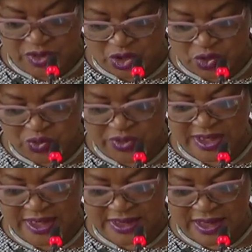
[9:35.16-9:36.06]
to
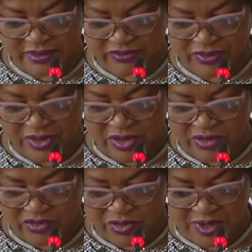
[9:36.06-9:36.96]
recuse herself
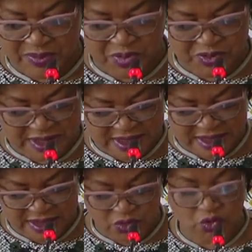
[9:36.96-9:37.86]
from the
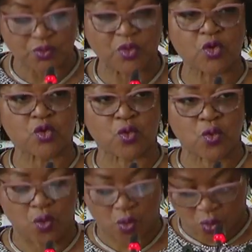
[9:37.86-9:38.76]
proceedings tomorrow
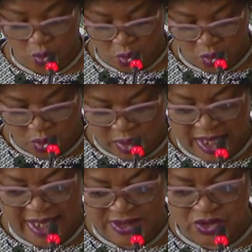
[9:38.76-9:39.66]

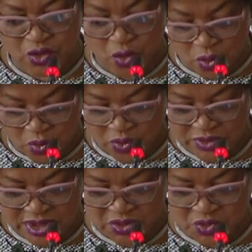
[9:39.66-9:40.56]
has no
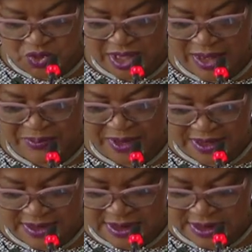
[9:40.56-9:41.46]
constitutional
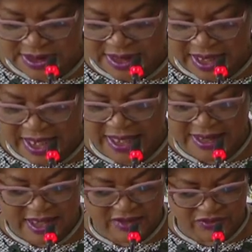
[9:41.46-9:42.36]
basis
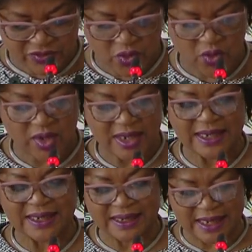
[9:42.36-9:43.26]
and therefore
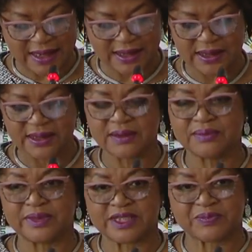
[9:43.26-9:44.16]
legally
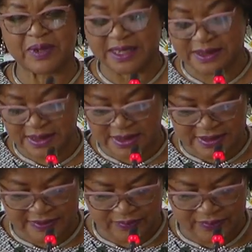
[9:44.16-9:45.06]
misplaced.